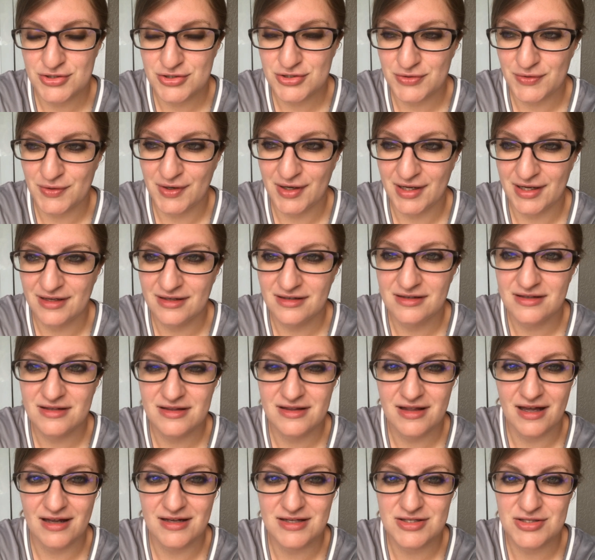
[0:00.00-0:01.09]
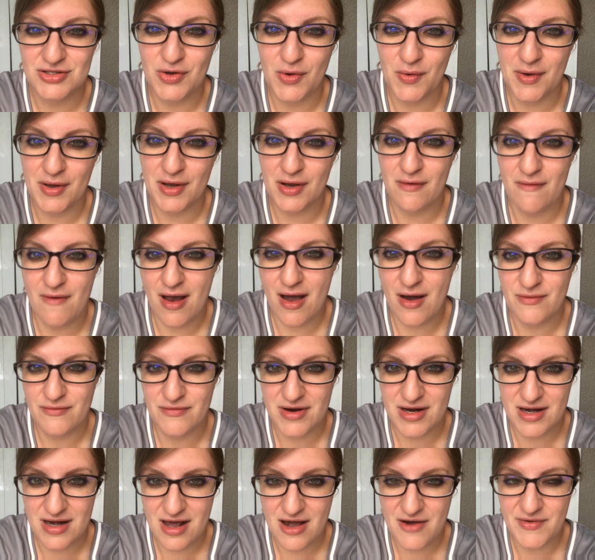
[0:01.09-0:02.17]
strain that's going around
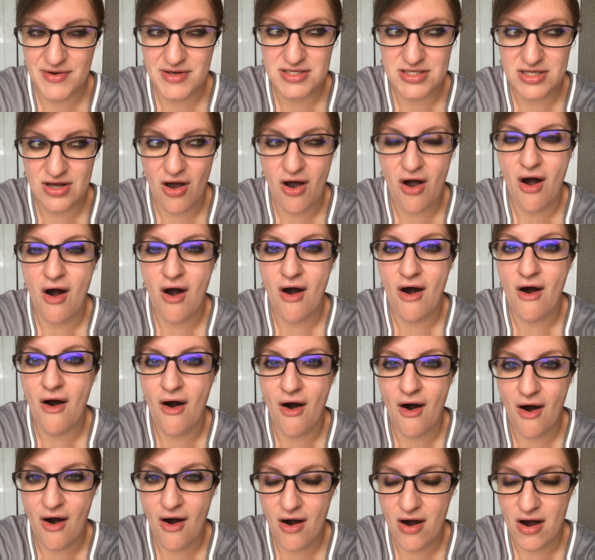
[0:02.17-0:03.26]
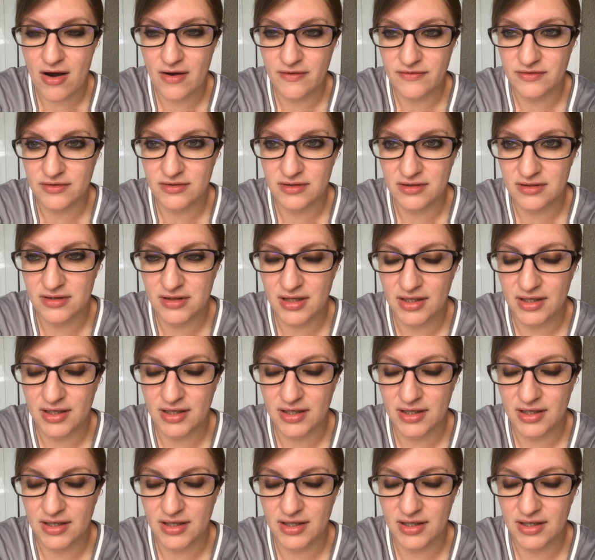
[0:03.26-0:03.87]
right now is awful.